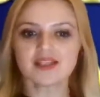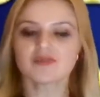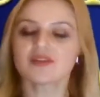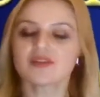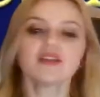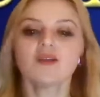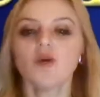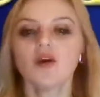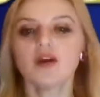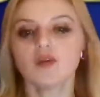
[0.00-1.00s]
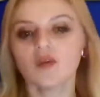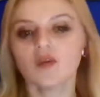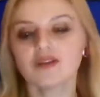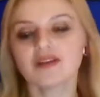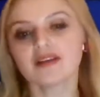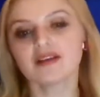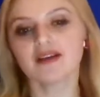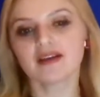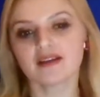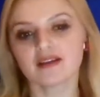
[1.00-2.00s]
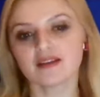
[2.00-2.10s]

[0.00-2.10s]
everything going on like